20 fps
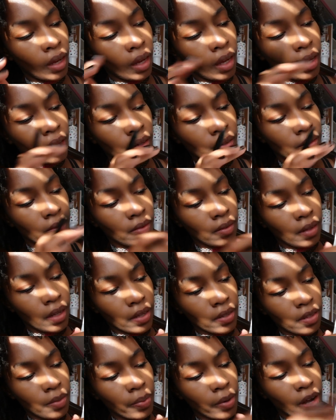and
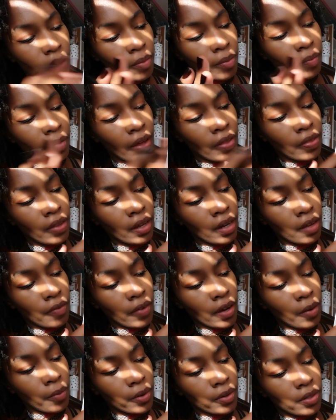that's the problem. And then if
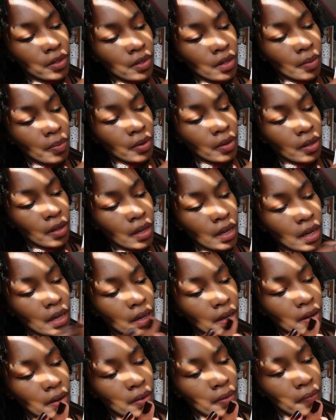I were to double
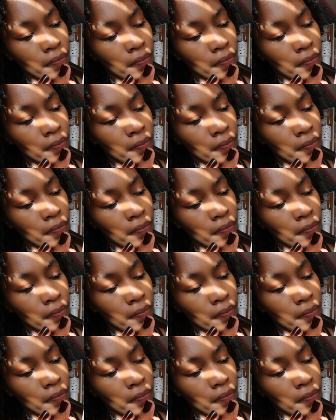click,